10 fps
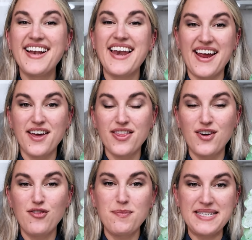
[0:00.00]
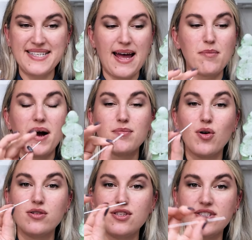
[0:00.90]
the length of my stem, I'm
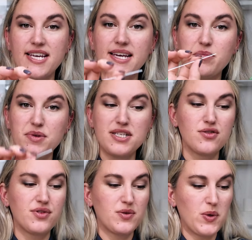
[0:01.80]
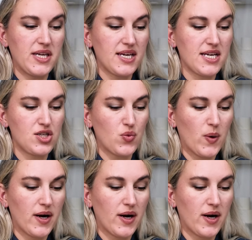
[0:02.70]
going to take a piece of 20 gauge